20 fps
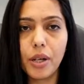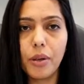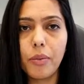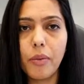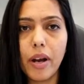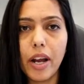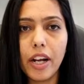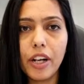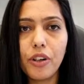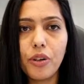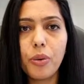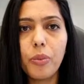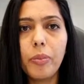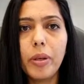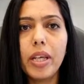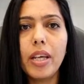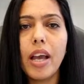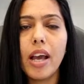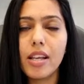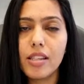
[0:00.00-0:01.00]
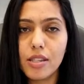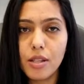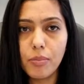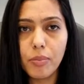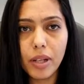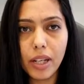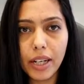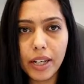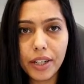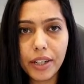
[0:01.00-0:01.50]
required to be
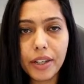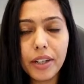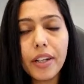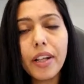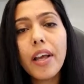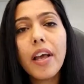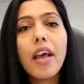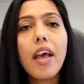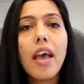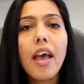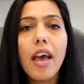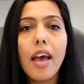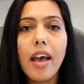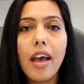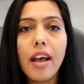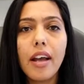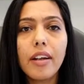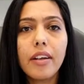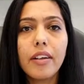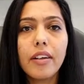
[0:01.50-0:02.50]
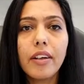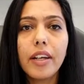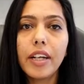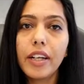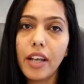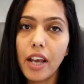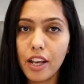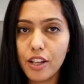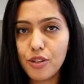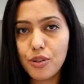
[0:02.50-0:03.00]
assimilated, and
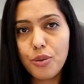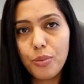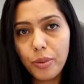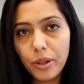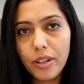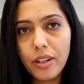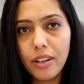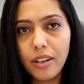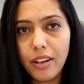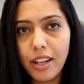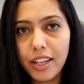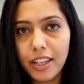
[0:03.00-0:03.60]
it has to be done.